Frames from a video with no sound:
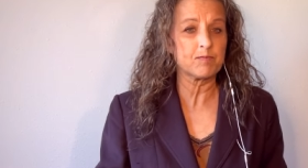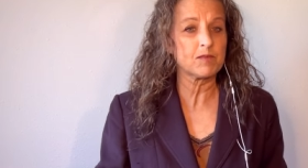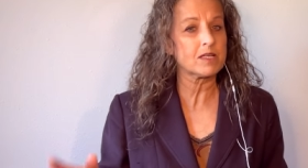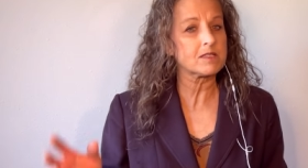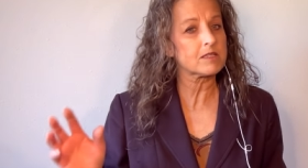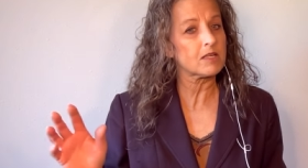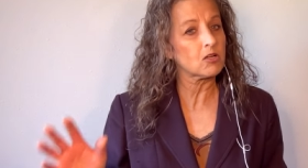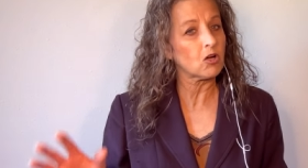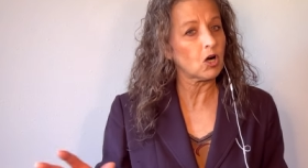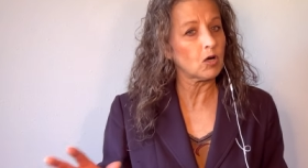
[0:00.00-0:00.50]
Because
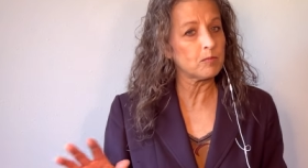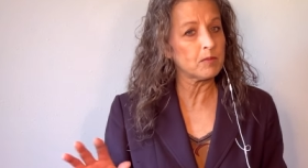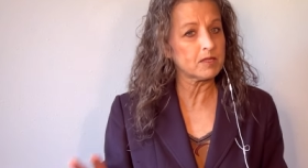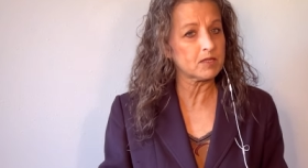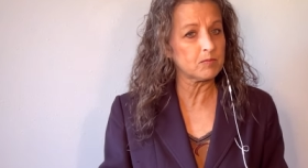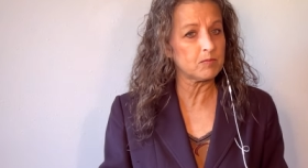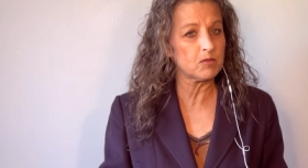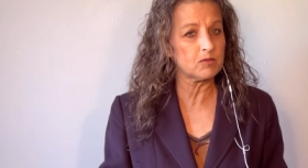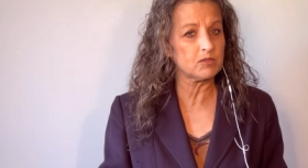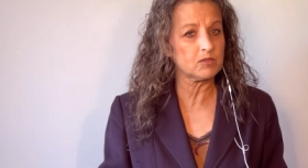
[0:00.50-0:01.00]
they all meet
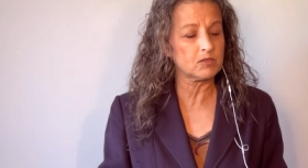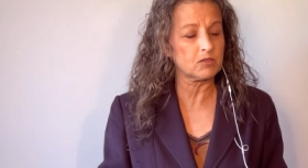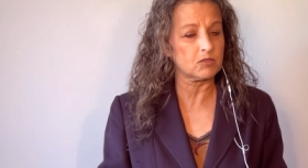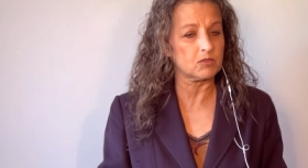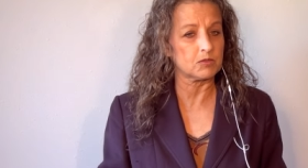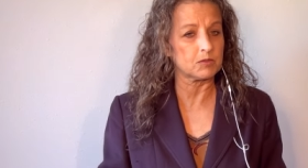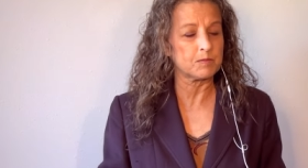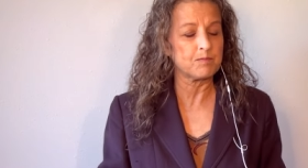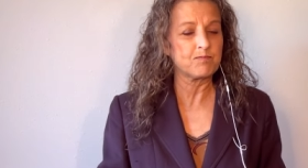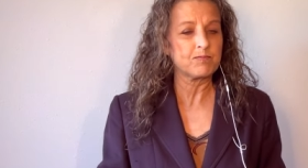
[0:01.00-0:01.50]
the building
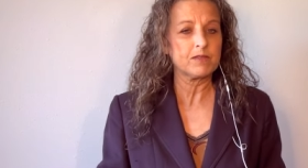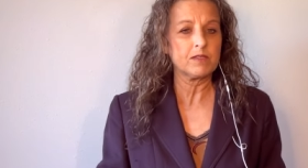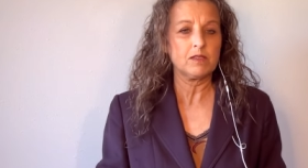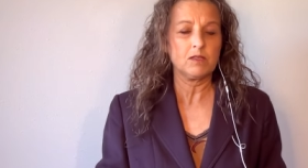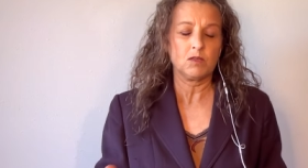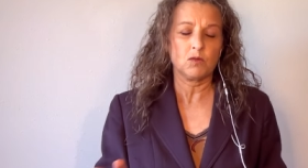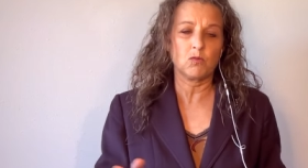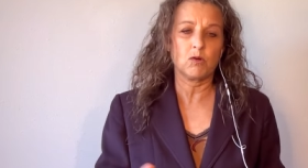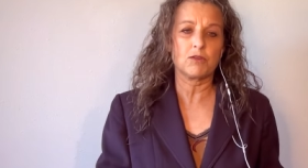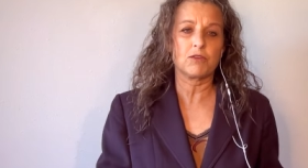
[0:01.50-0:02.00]
code,
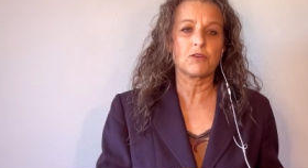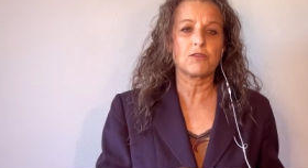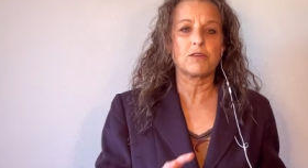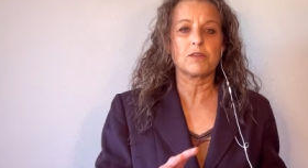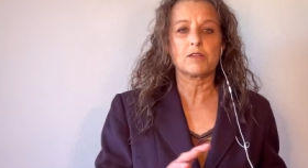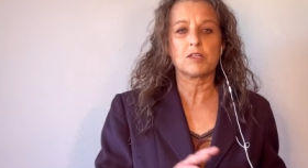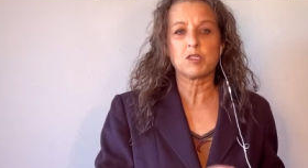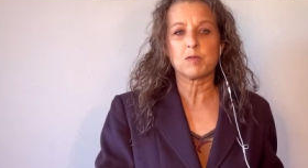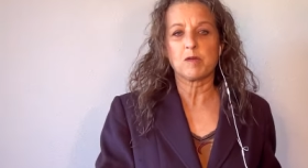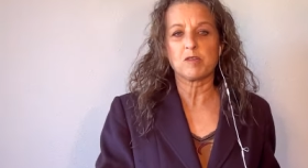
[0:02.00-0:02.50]
whether
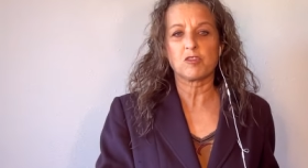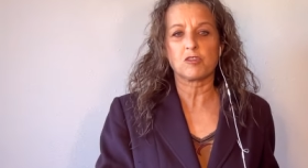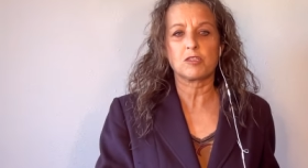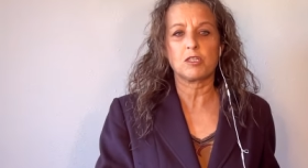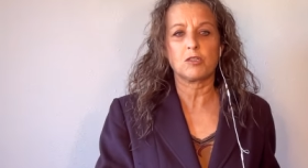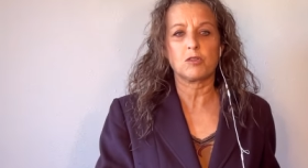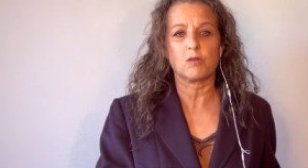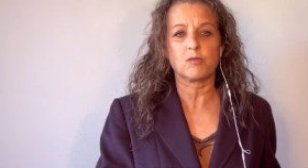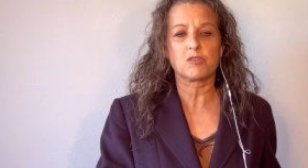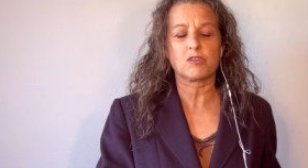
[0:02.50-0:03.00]
they're a
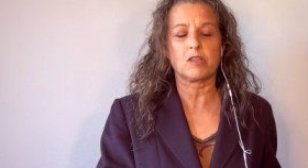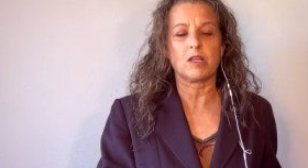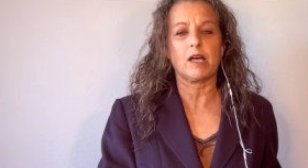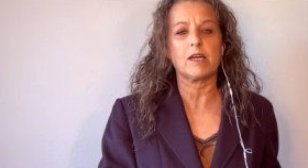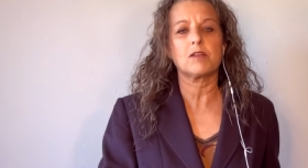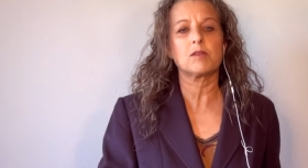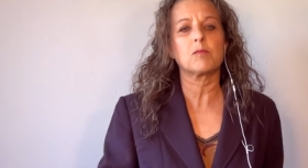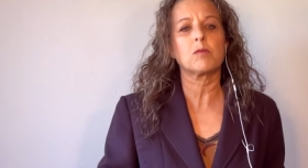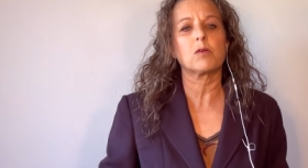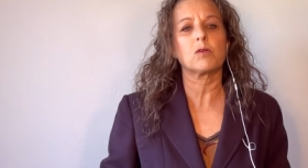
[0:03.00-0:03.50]
specialty coastal
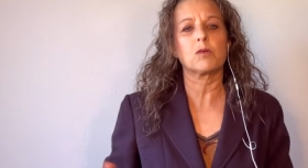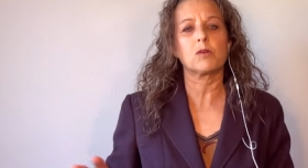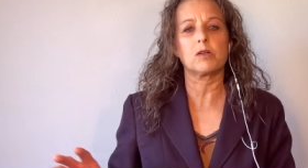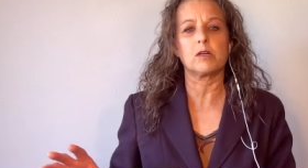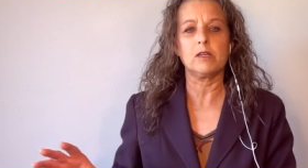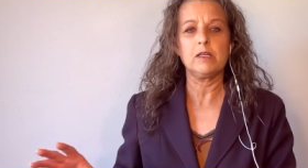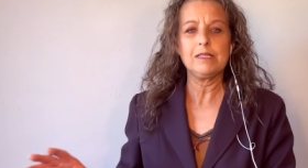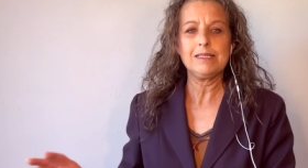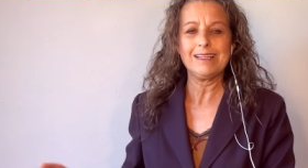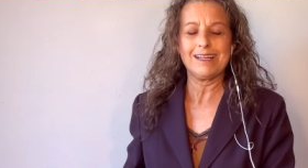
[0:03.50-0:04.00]
item
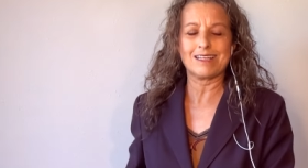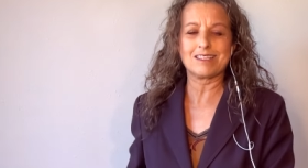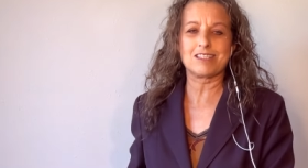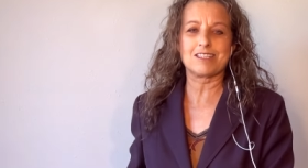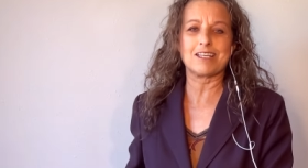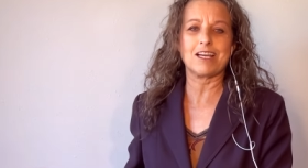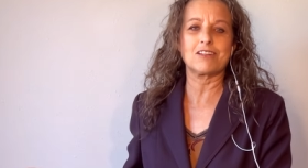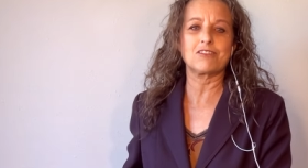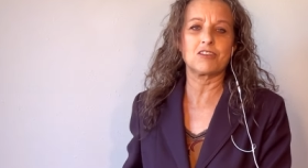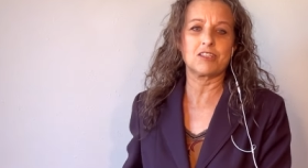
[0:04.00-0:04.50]
or a
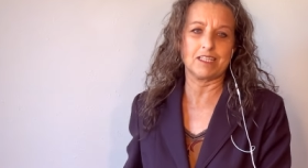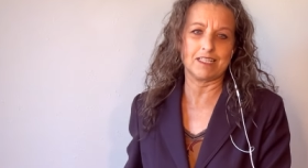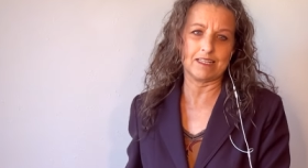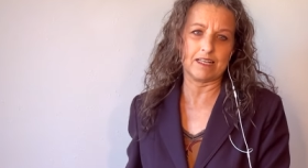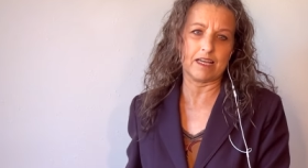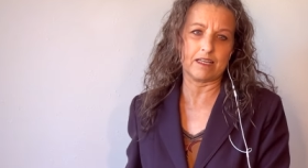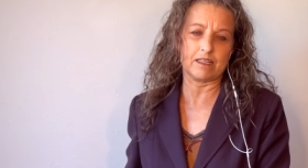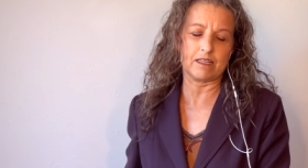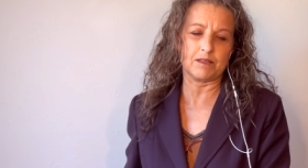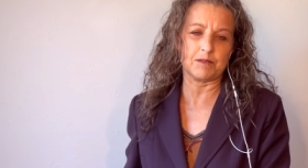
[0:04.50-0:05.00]
standard
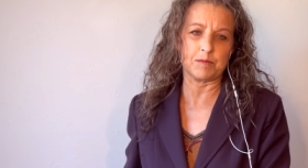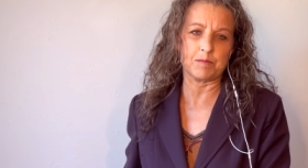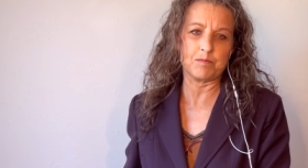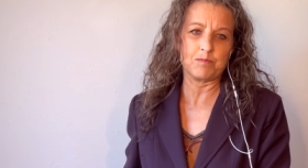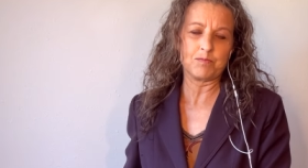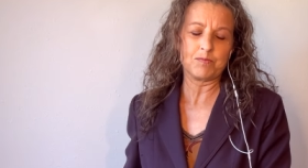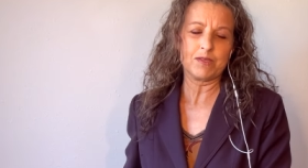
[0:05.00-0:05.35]
inland item.